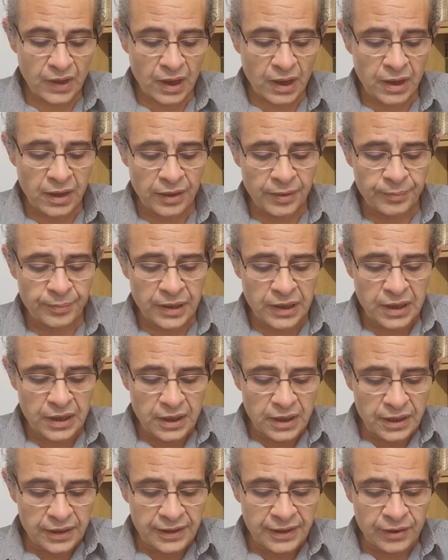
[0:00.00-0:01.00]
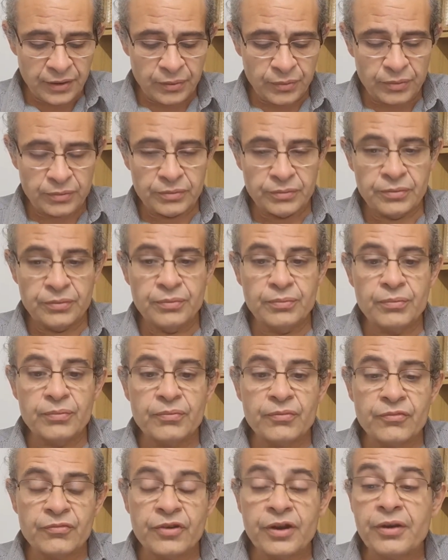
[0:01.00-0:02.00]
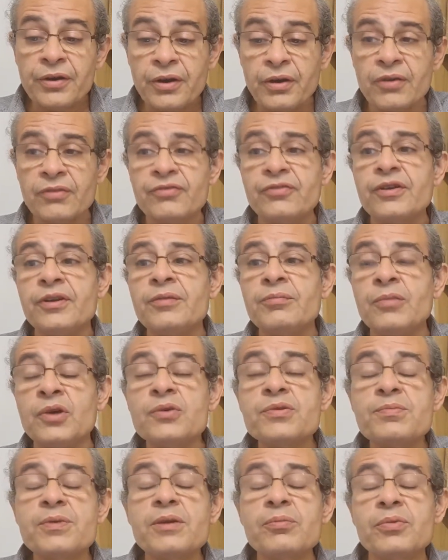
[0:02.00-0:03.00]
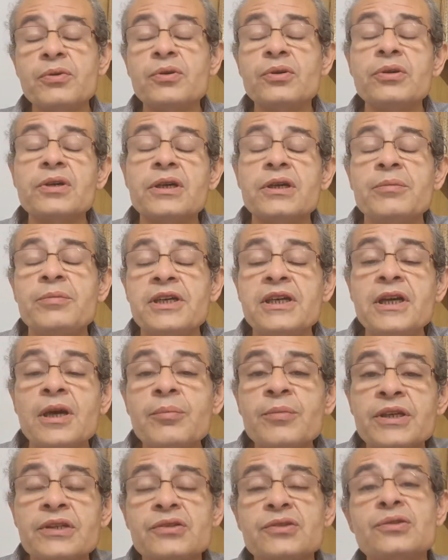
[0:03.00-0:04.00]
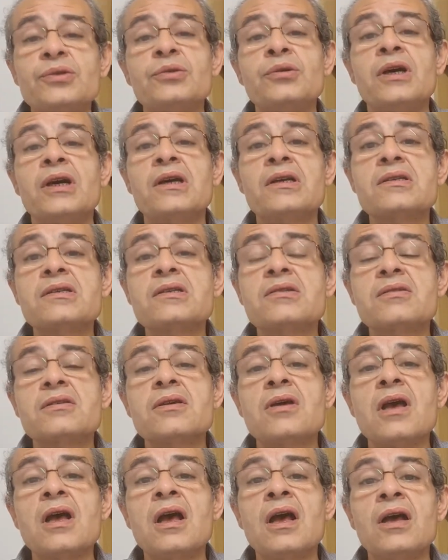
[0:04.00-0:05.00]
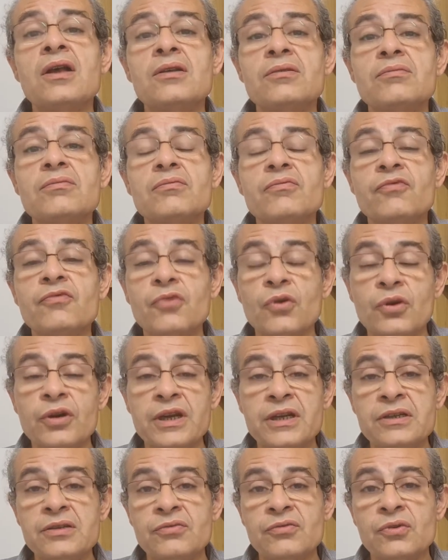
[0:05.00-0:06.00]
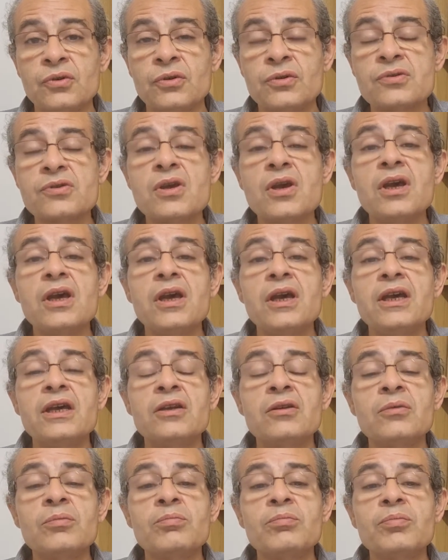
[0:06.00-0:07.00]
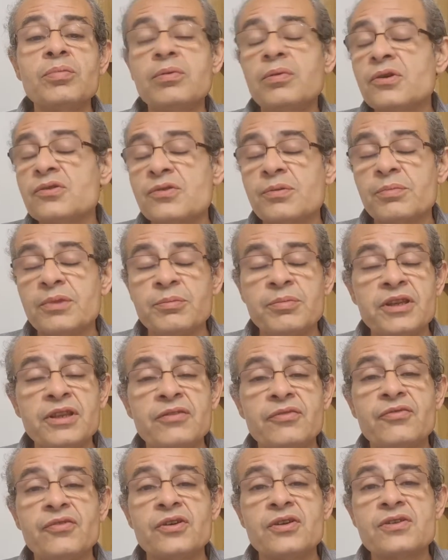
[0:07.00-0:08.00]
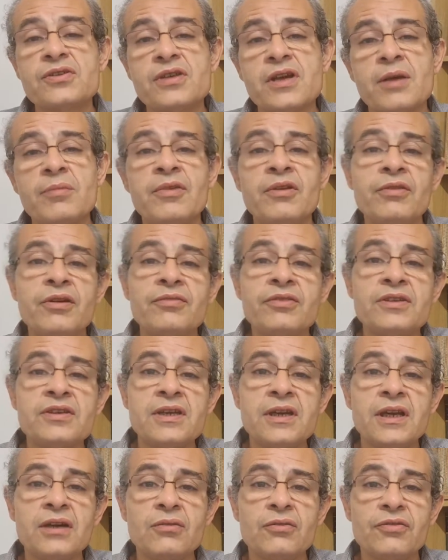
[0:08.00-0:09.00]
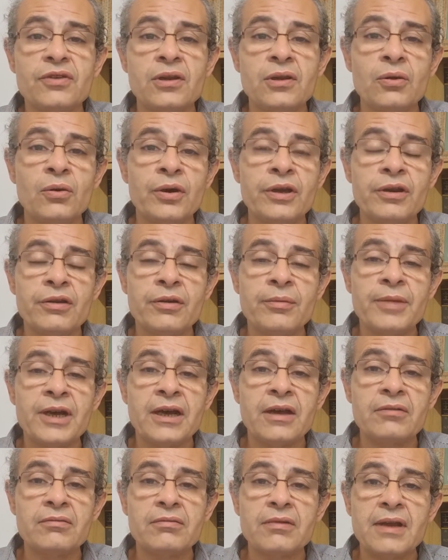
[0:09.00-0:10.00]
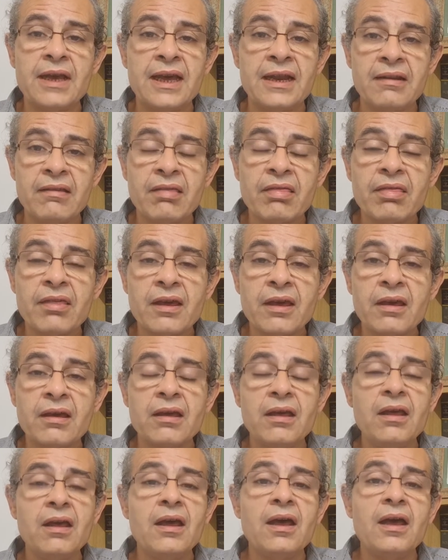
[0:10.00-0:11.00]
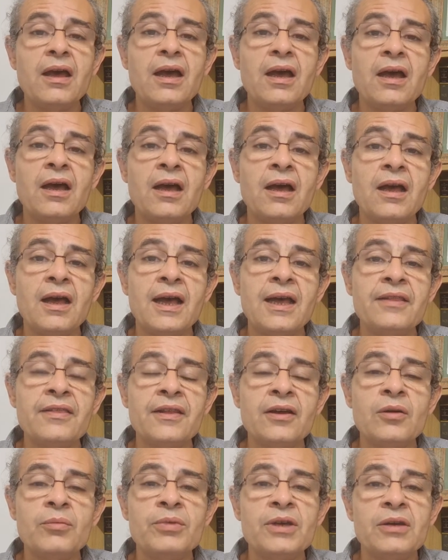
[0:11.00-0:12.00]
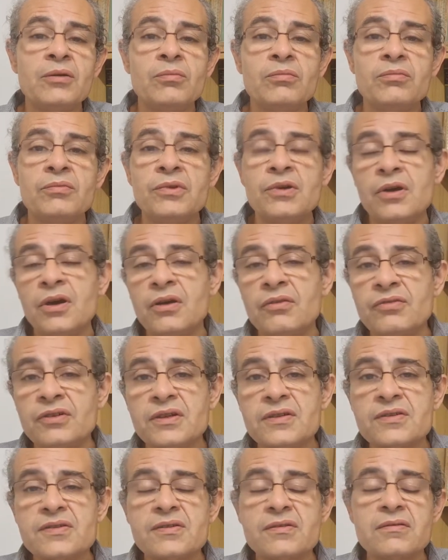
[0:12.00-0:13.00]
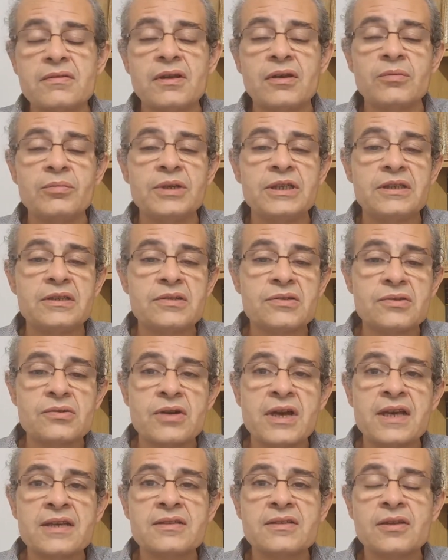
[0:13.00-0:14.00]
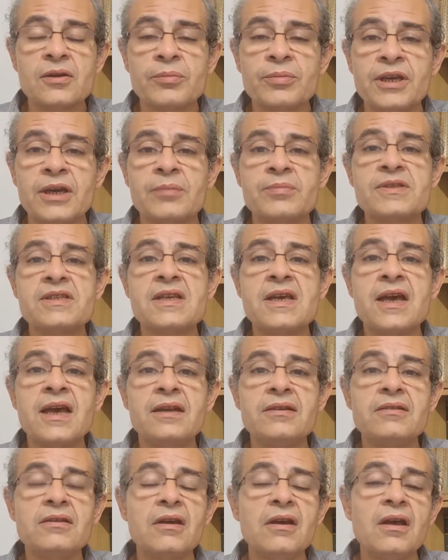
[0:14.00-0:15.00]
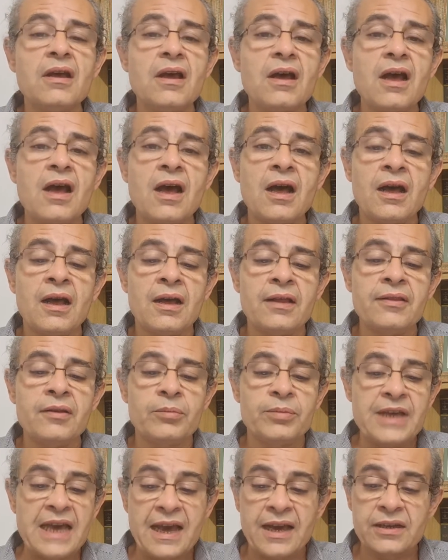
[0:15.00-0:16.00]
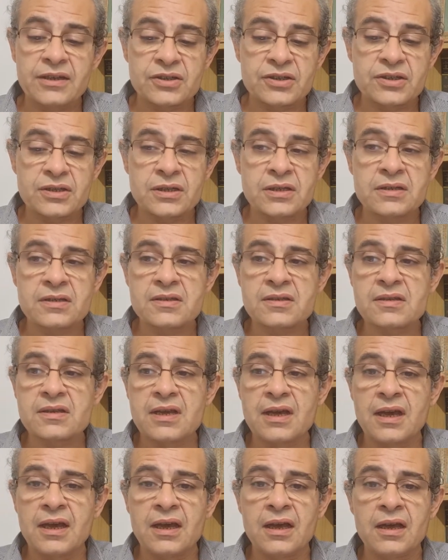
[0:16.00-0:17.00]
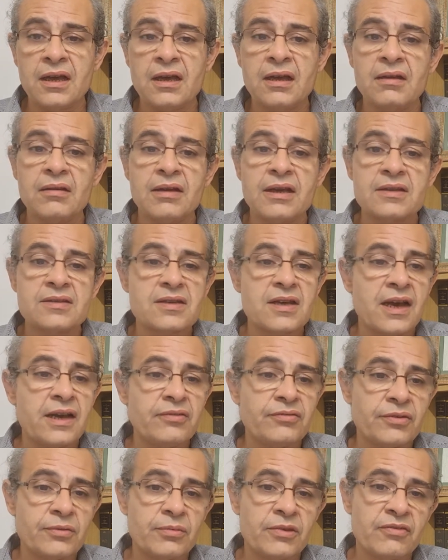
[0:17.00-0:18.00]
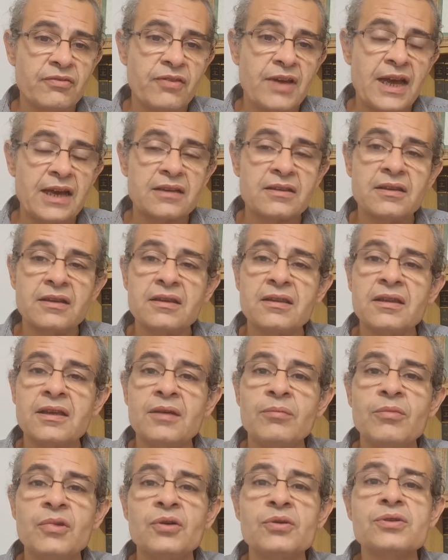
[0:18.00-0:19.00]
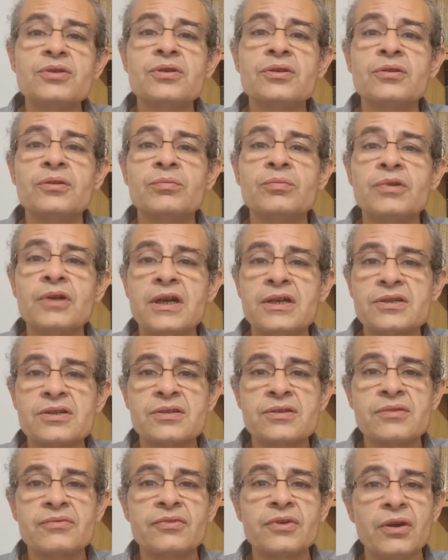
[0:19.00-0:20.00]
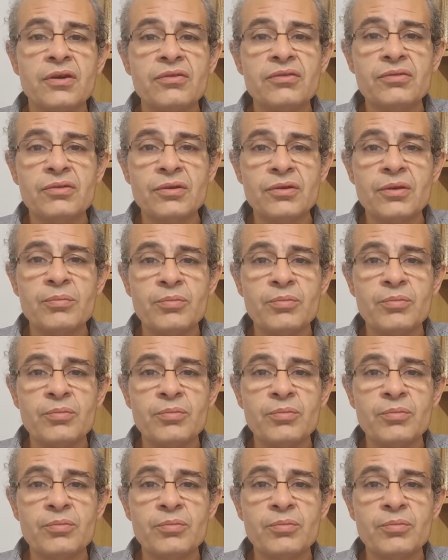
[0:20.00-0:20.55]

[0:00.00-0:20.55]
Now, very often, most people who are going to be coming to us for a divorce, it'll possibly be the first time they're ever dealing with a lawyer about anything. And they'll be nervous, they'll be distressed, they'll be upset, they'll be anxious, aside from the fact that the emotional pressures of going through the